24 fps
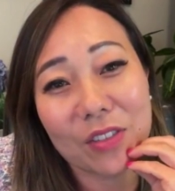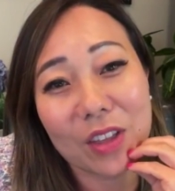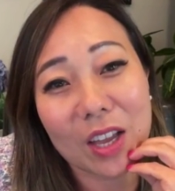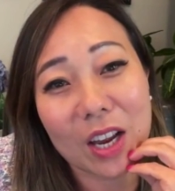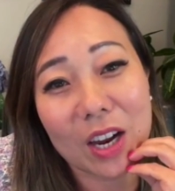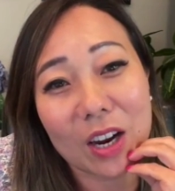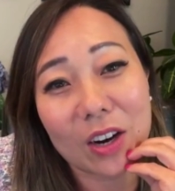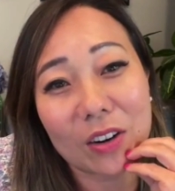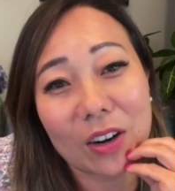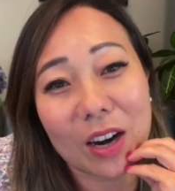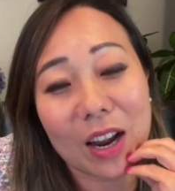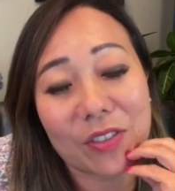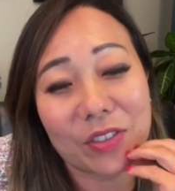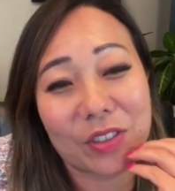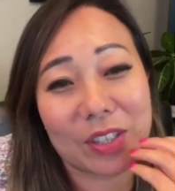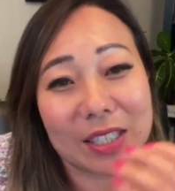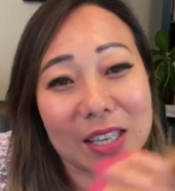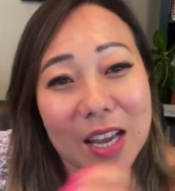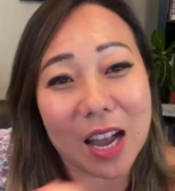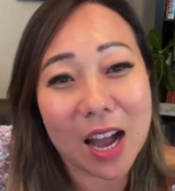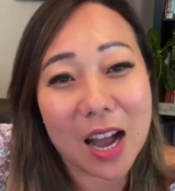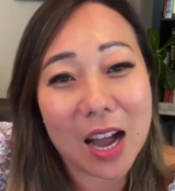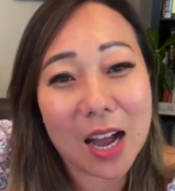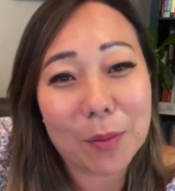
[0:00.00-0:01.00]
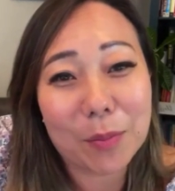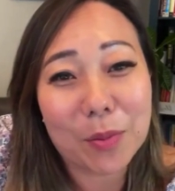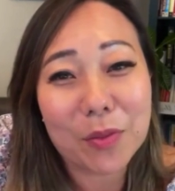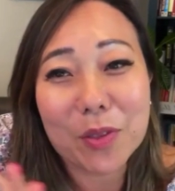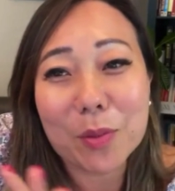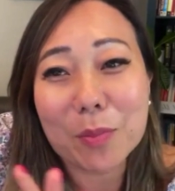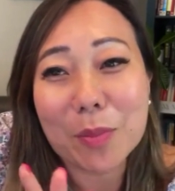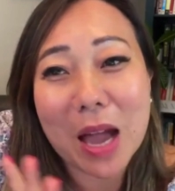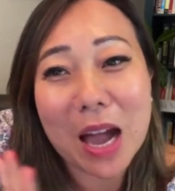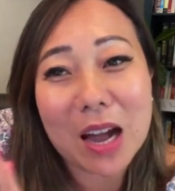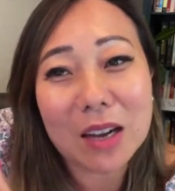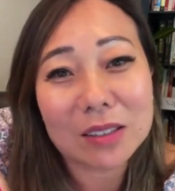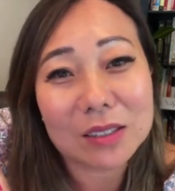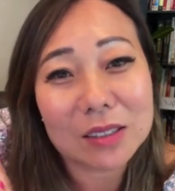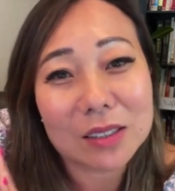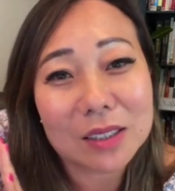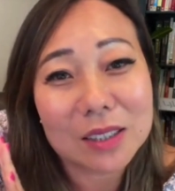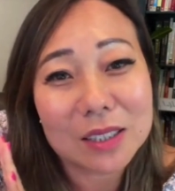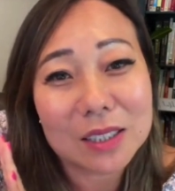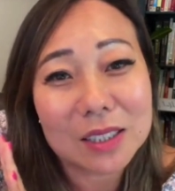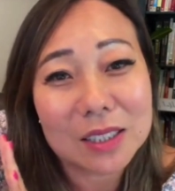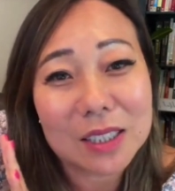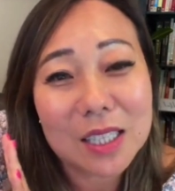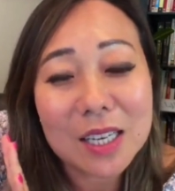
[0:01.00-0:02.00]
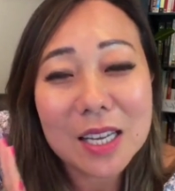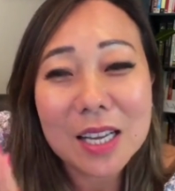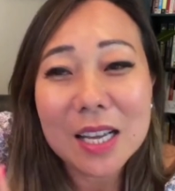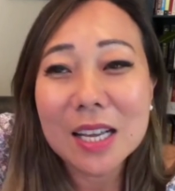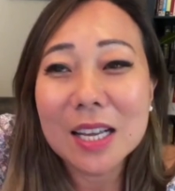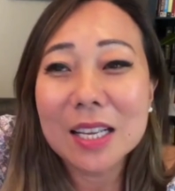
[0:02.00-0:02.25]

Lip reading: there at the top of the mountain,